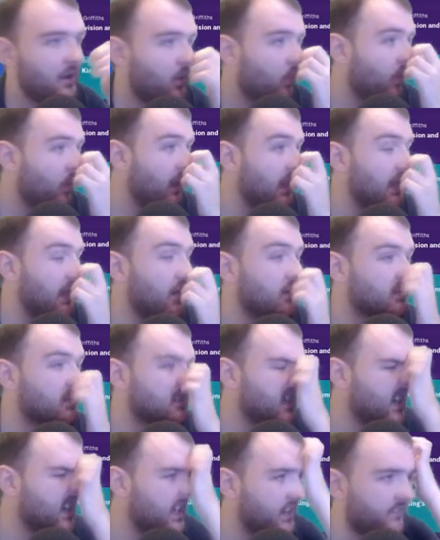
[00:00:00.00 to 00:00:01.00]
We lost
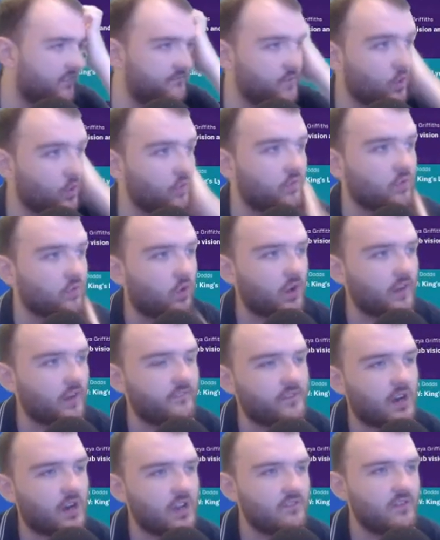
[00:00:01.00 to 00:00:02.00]
in the 4th
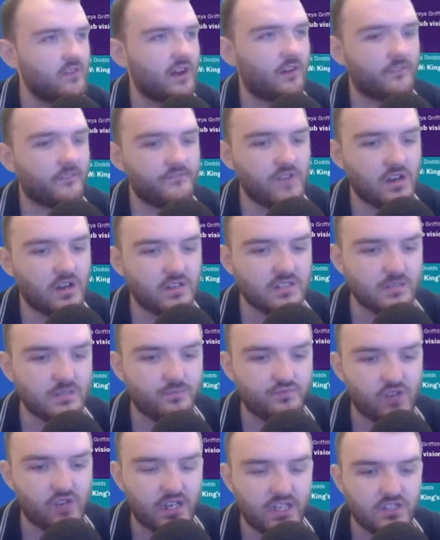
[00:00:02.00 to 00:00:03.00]
qualifying round versus
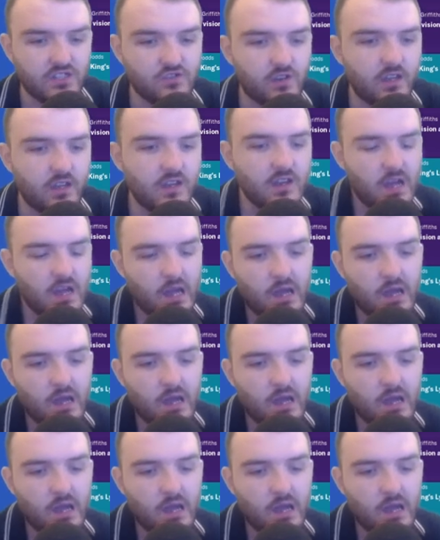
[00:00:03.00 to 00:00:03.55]
Braintree